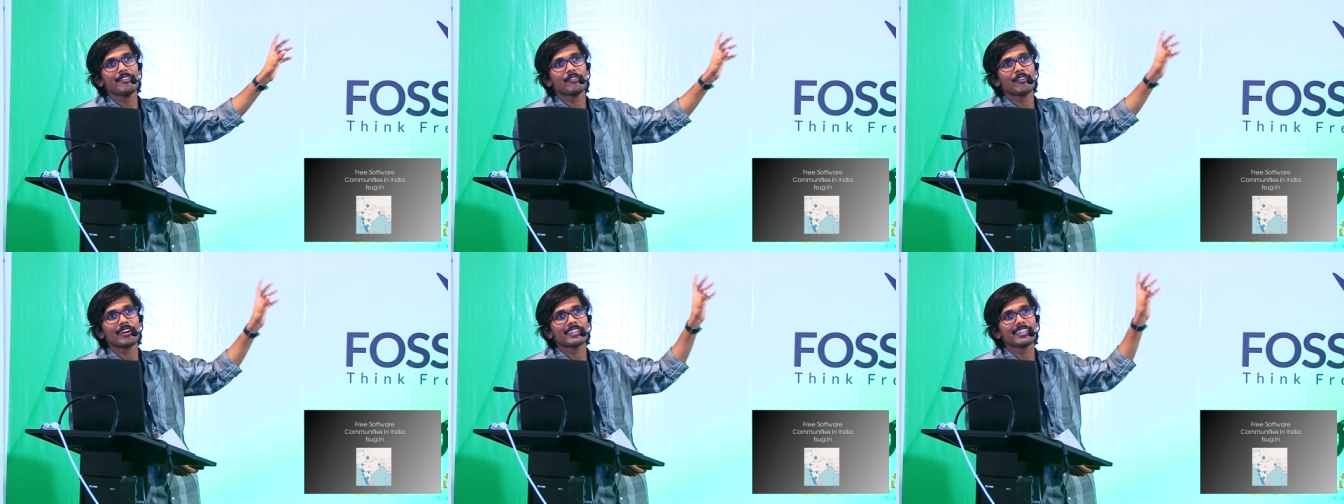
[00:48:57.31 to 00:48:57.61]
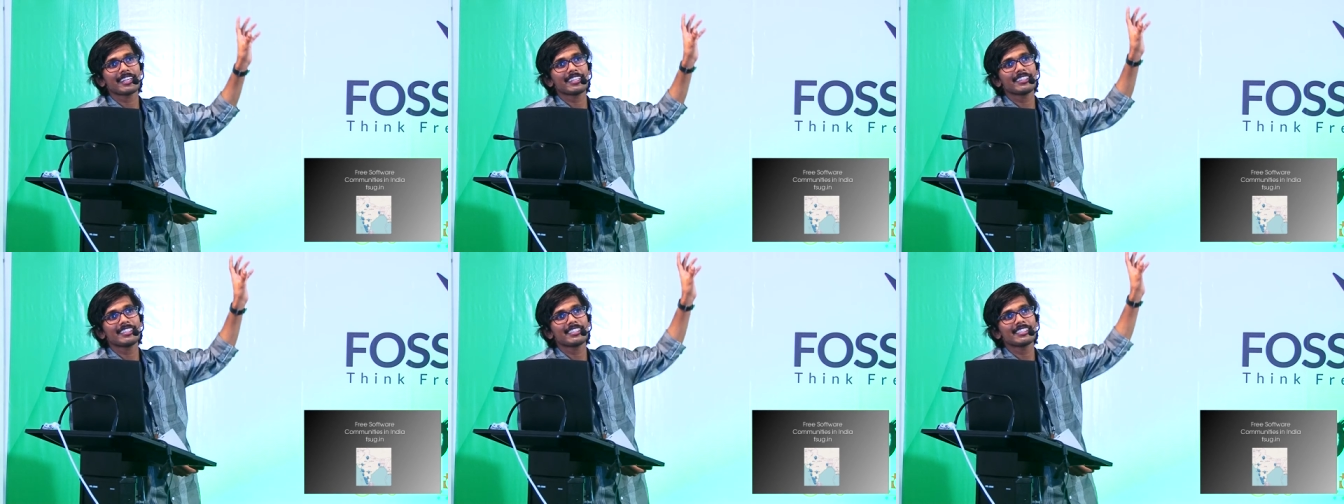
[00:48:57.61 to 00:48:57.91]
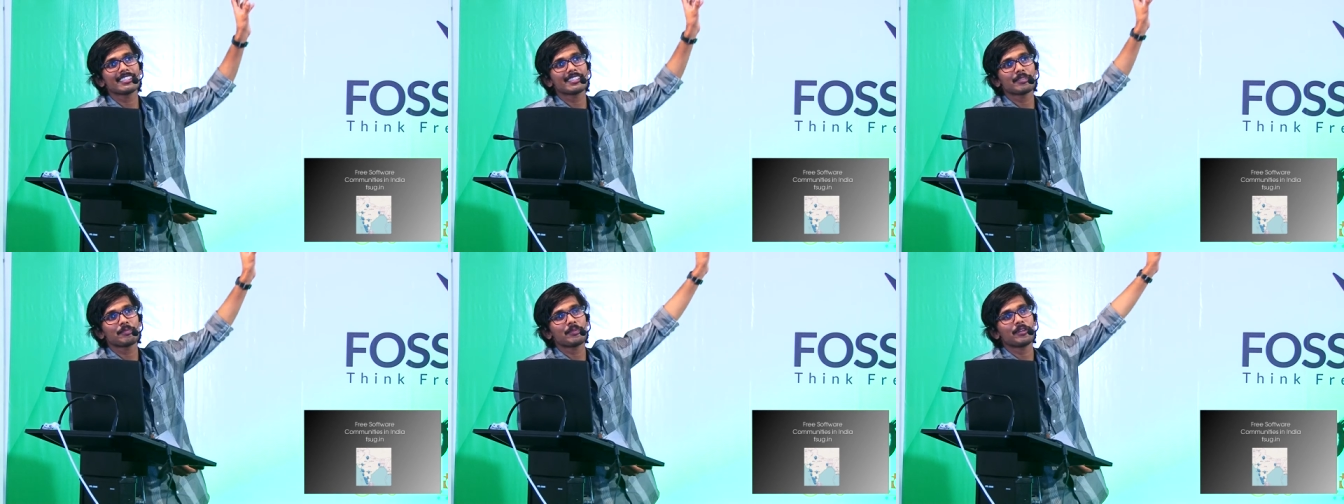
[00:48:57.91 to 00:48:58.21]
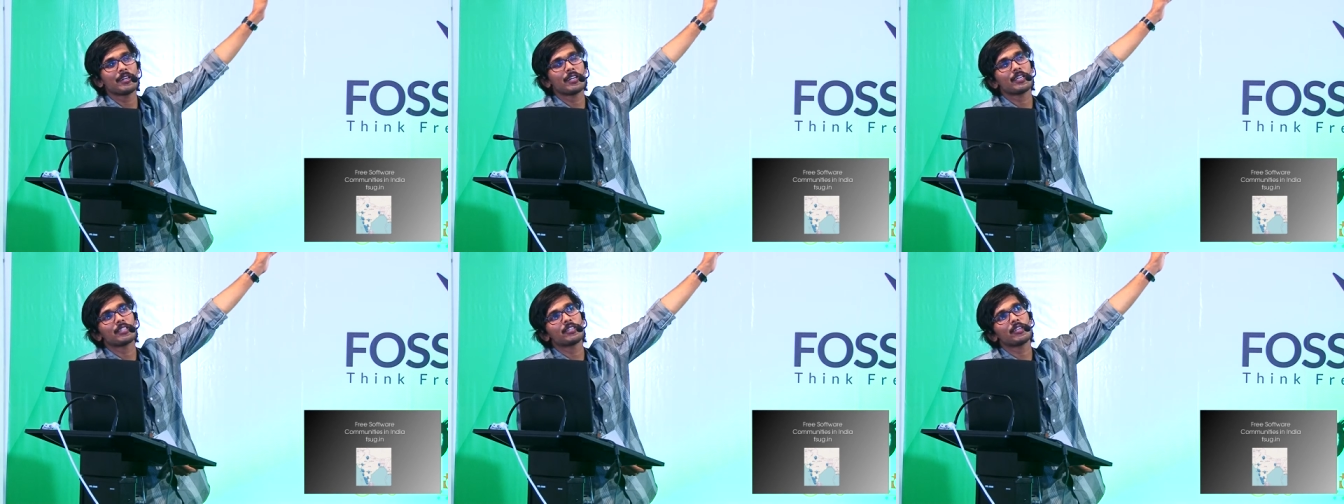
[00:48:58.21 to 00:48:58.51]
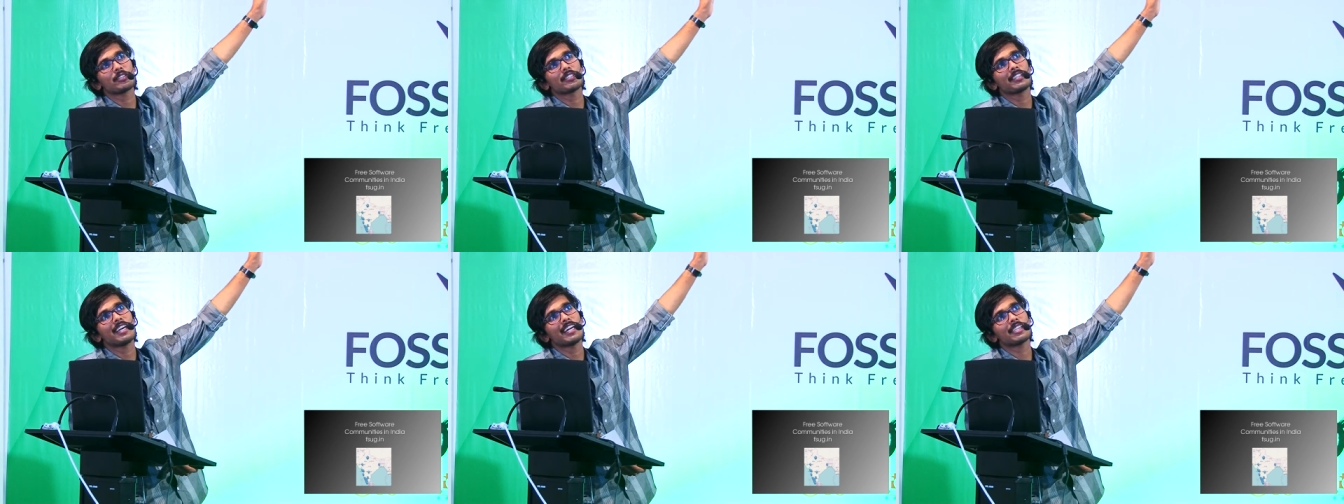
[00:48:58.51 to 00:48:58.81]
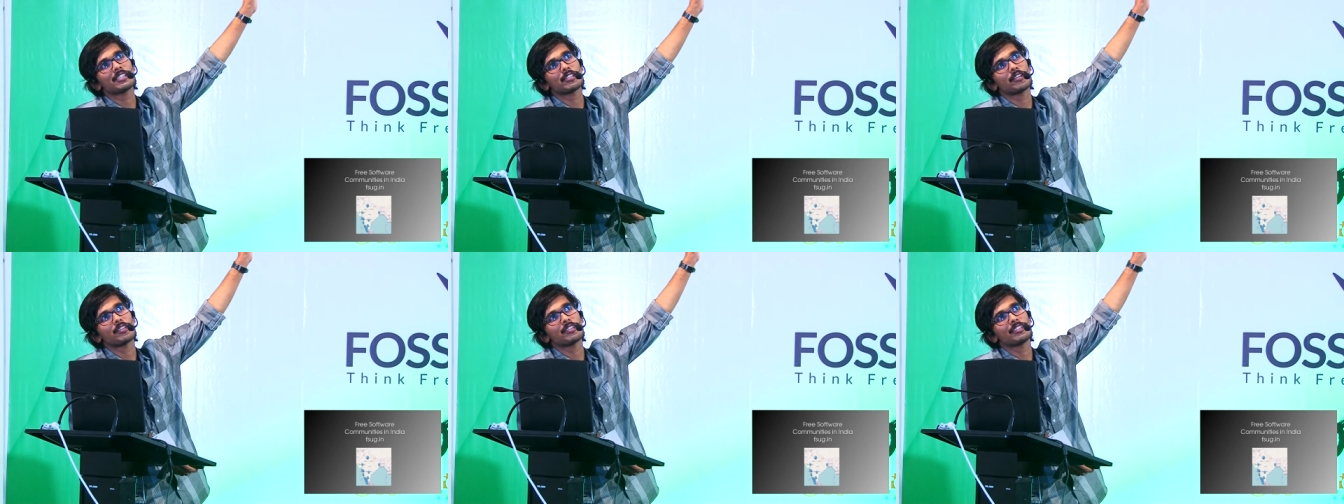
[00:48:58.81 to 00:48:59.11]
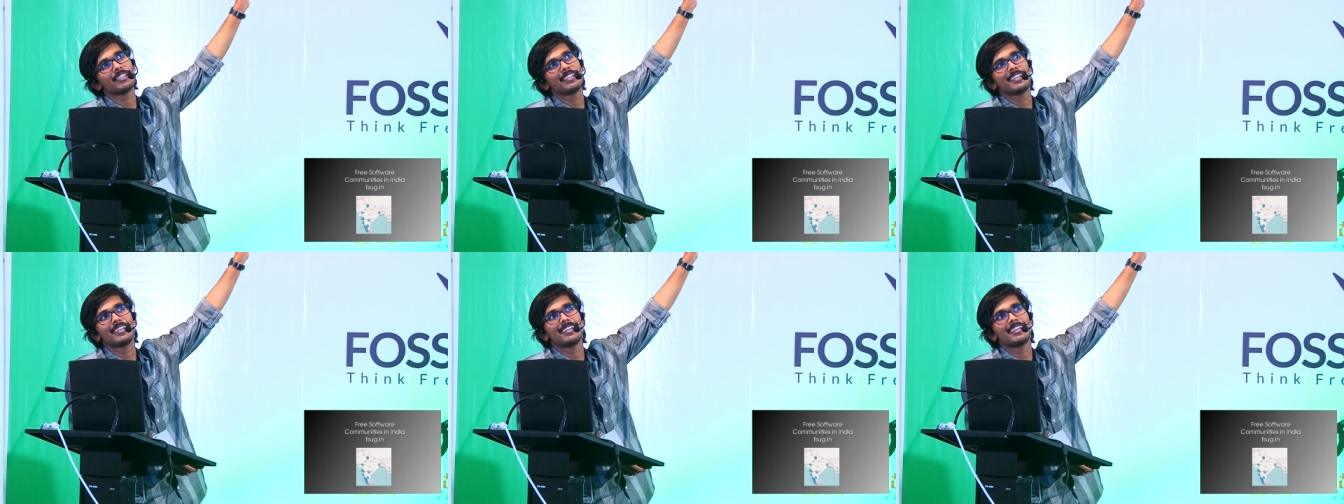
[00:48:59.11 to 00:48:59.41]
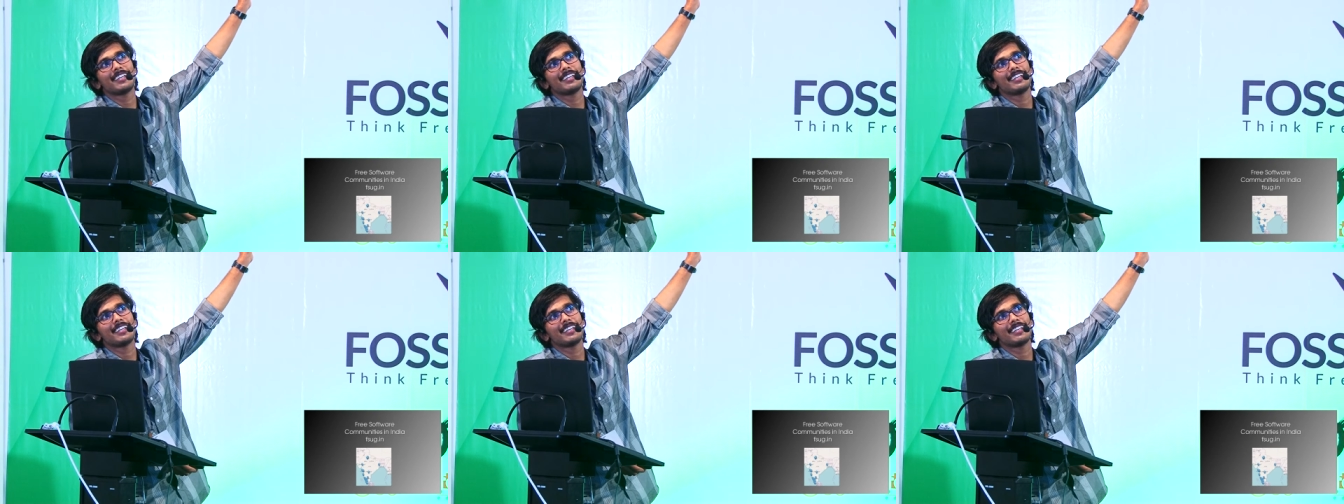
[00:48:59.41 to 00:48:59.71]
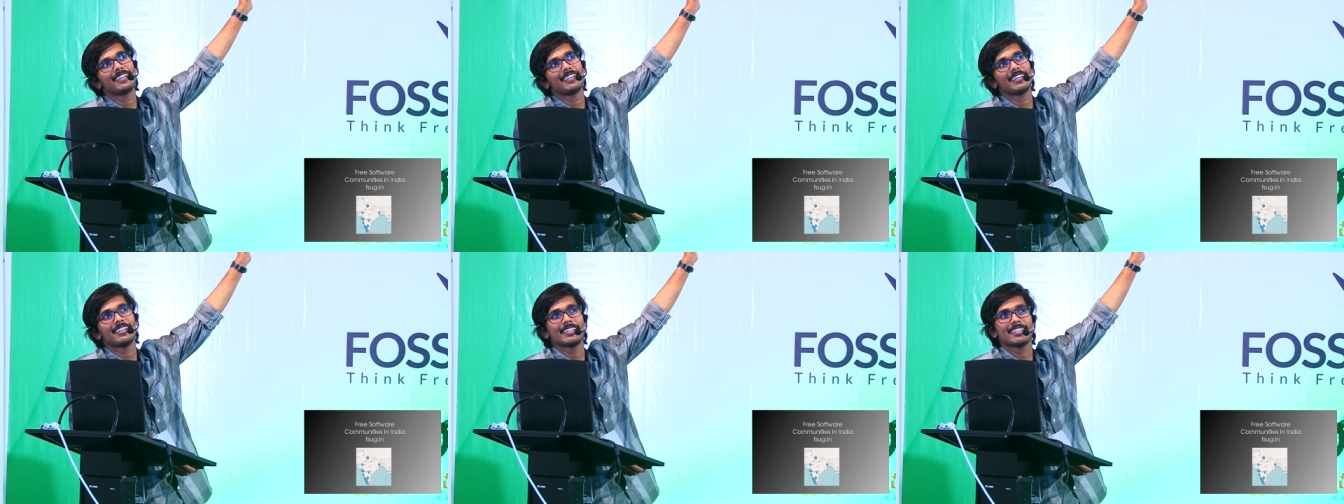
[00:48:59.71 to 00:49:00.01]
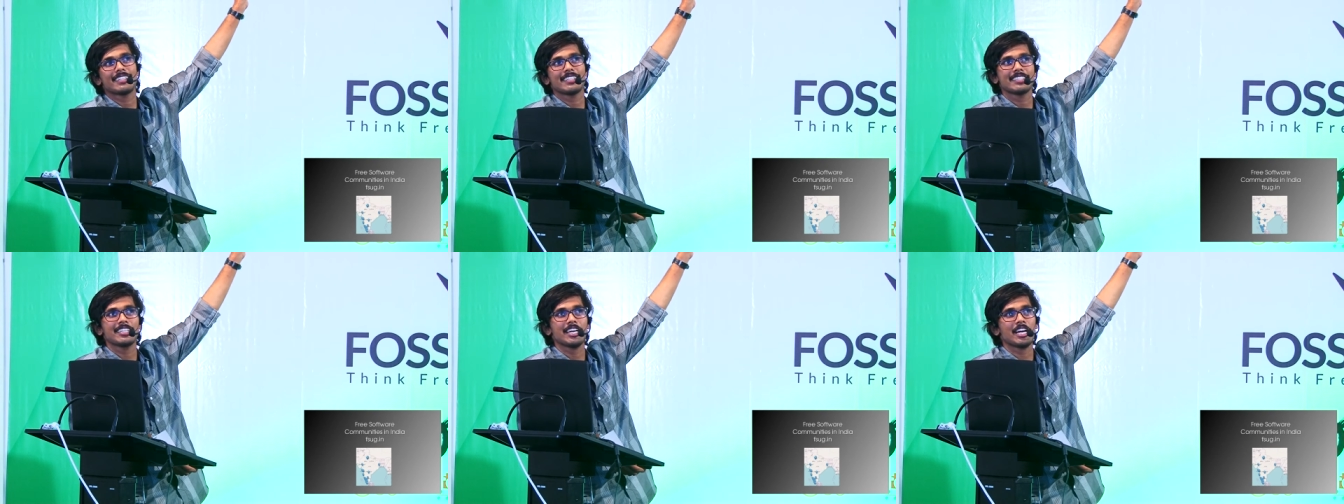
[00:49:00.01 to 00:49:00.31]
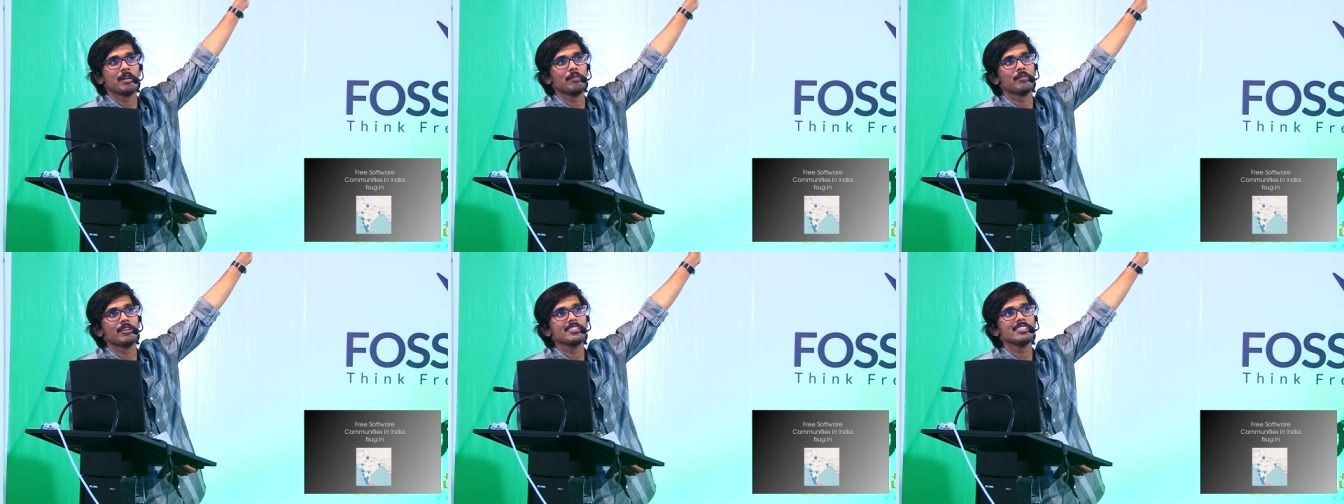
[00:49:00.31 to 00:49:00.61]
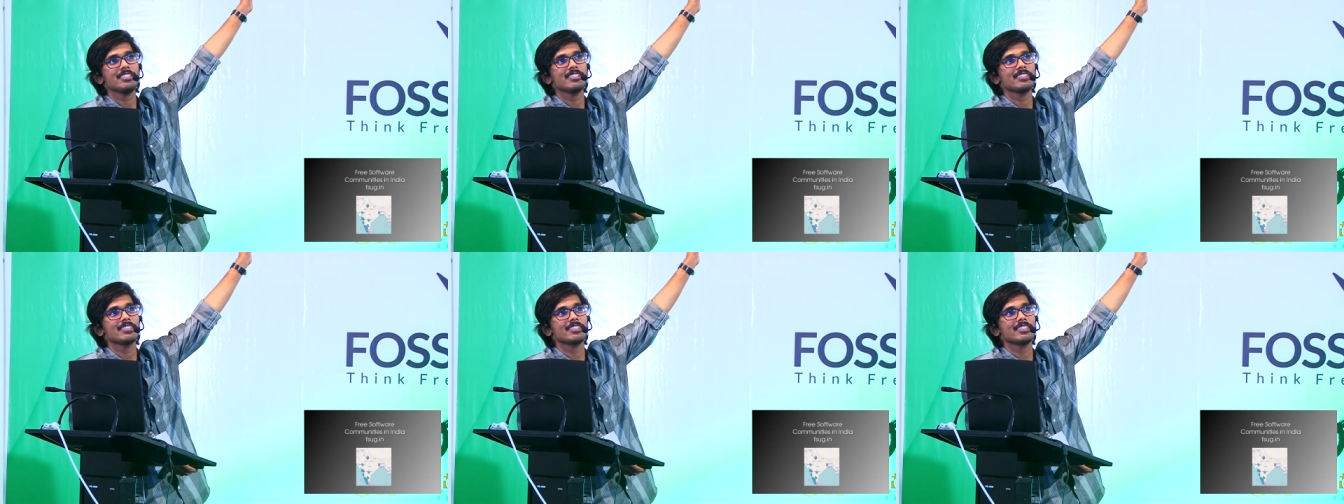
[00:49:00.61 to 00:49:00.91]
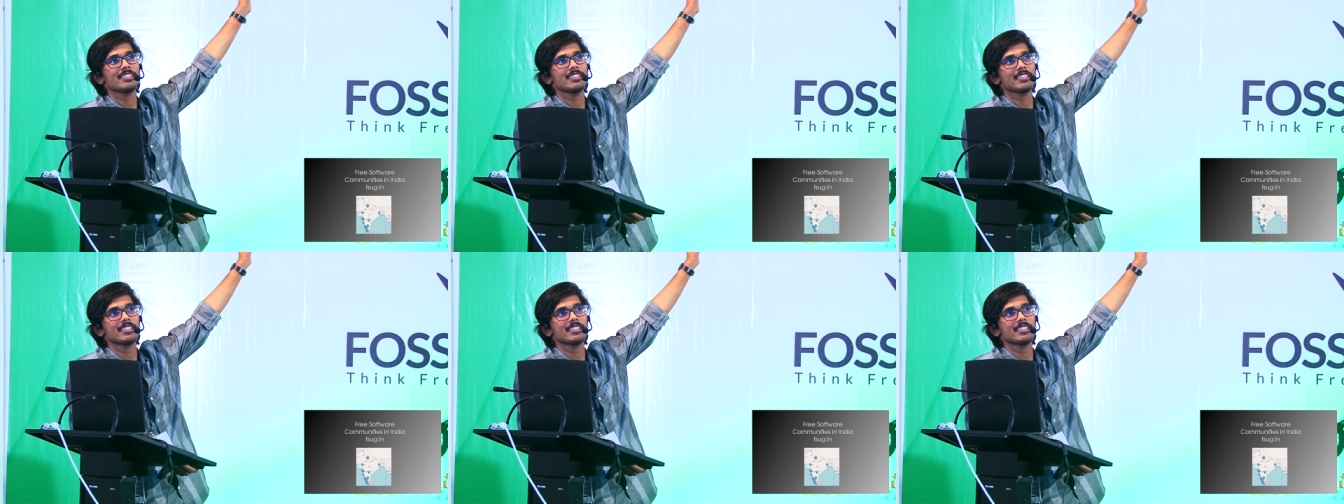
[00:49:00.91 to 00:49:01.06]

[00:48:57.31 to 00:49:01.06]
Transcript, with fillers: one day these those guys on governments,